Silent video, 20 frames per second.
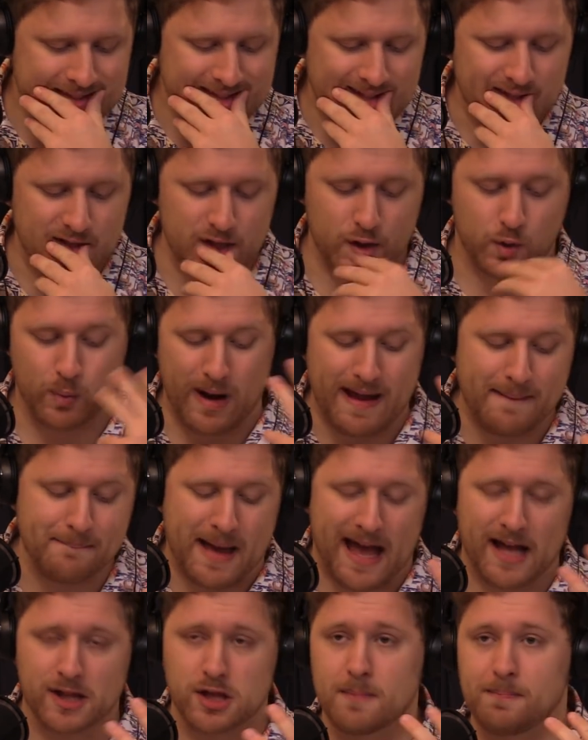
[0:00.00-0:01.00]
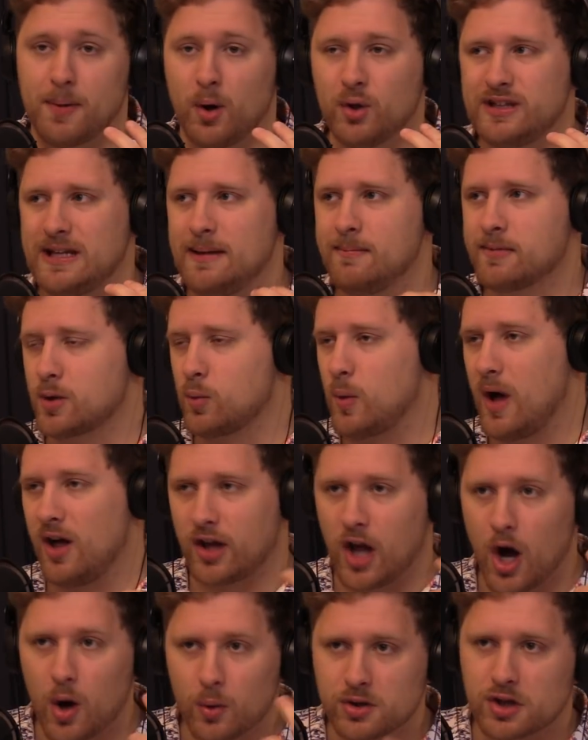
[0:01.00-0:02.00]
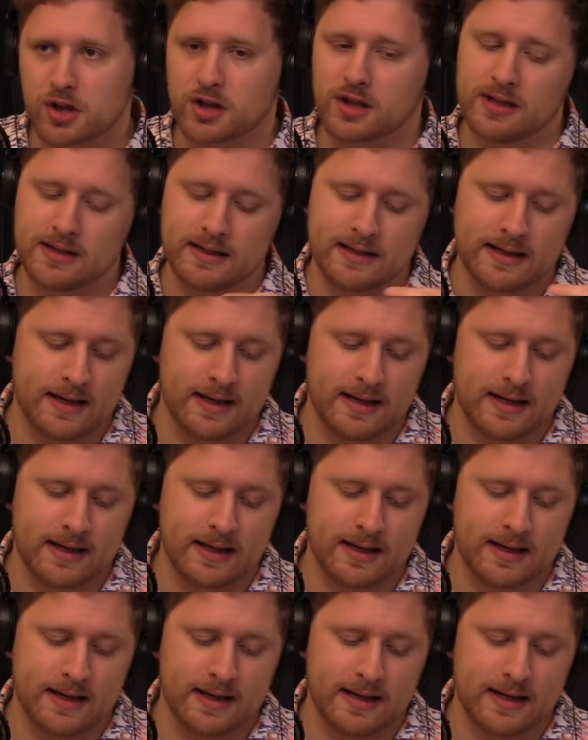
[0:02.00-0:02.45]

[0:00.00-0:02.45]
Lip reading: It's a great matchup. Both teams are well coached.